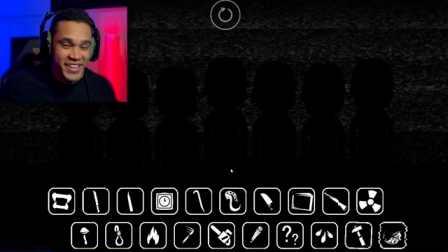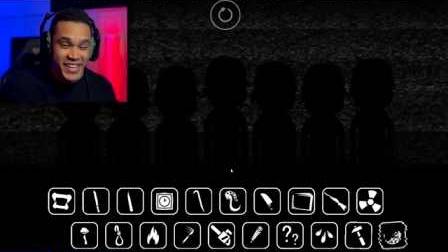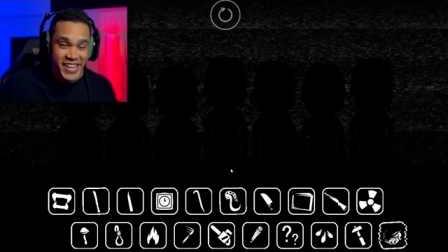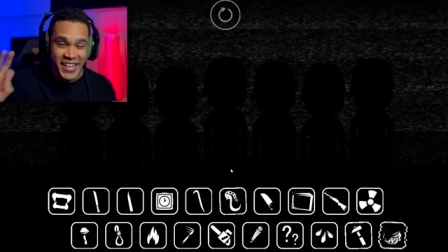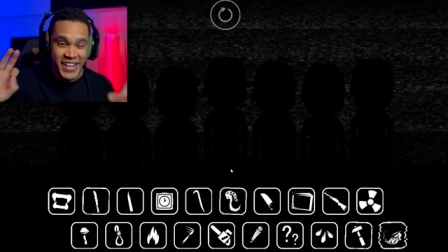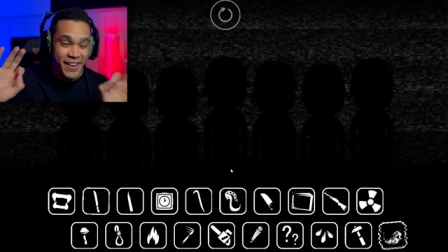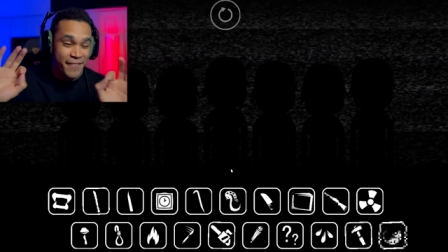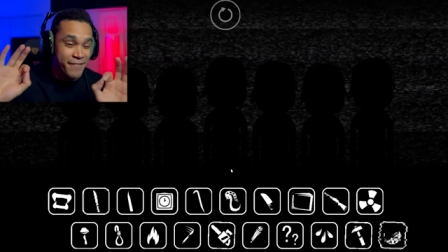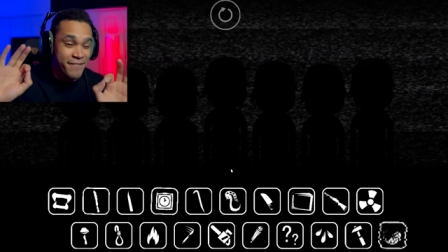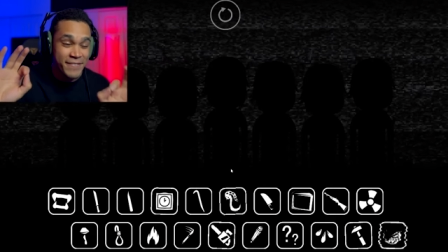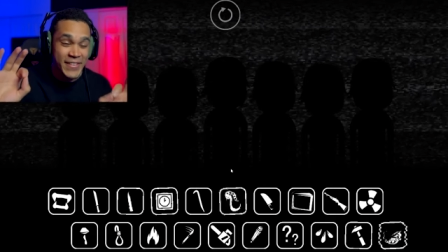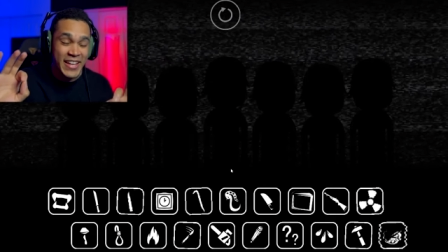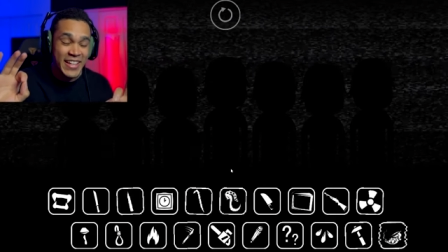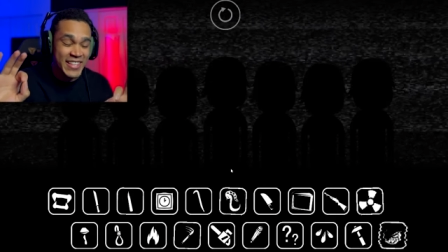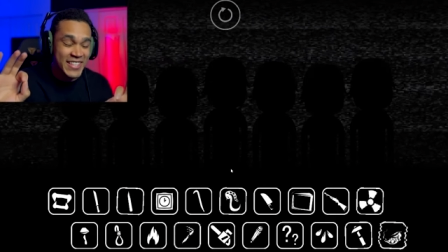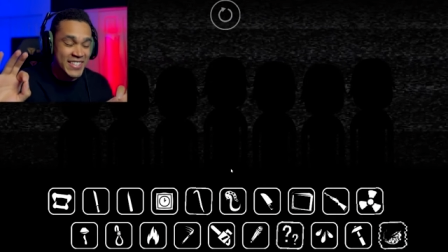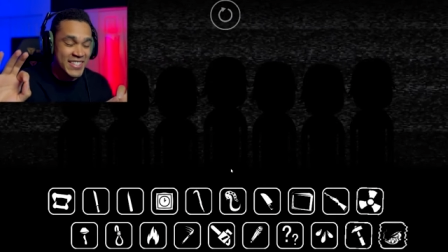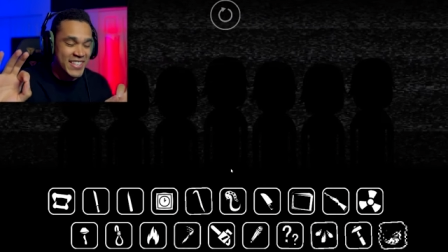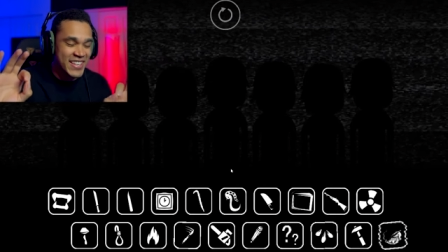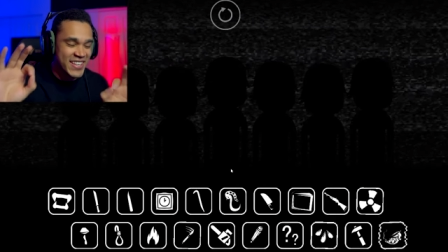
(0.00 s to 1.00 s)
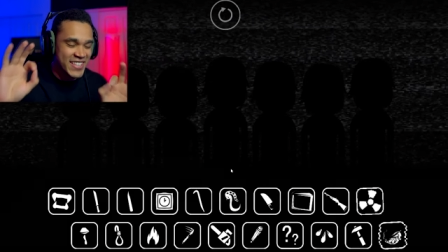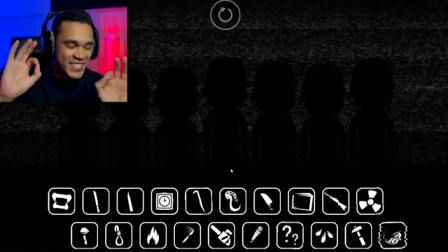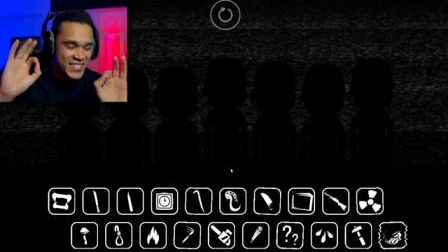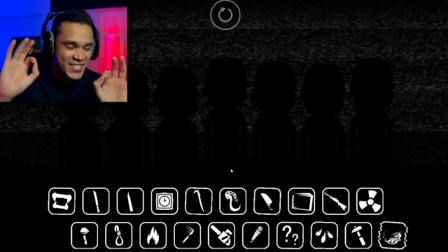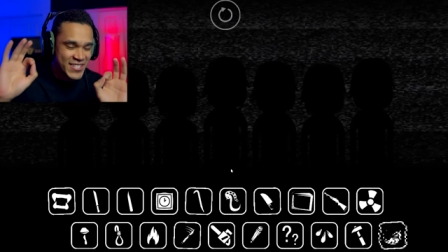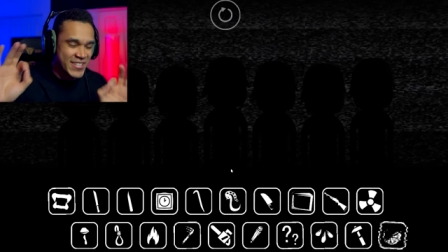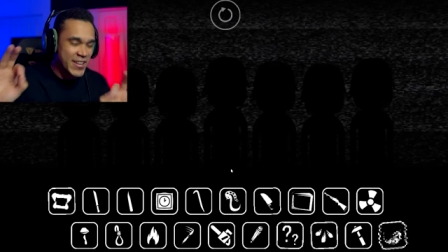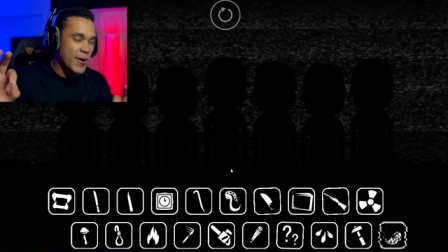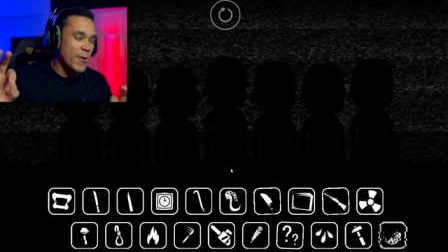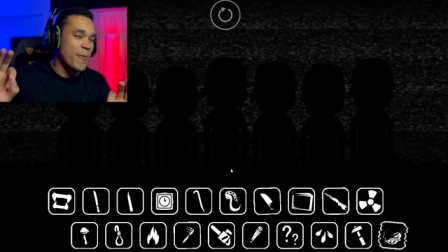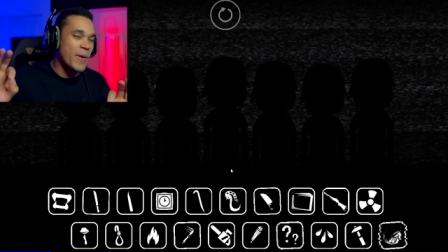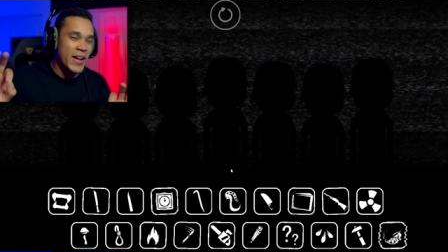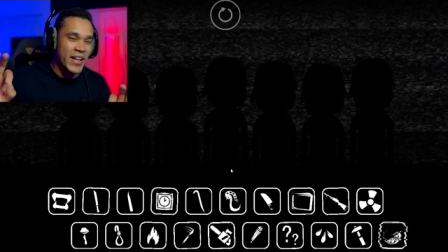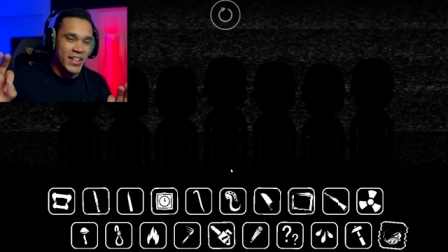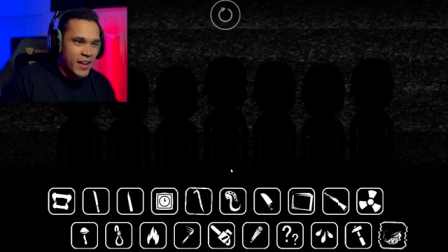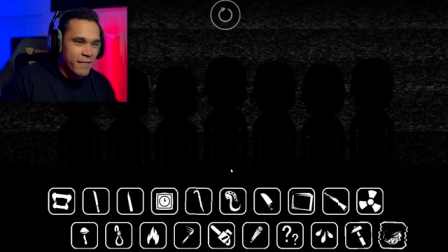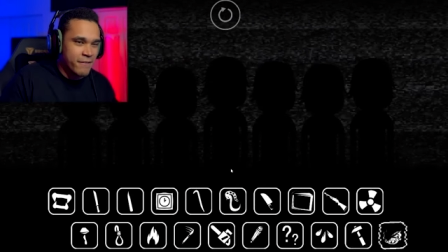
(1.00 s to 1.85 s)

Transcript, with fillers: And it fits so well.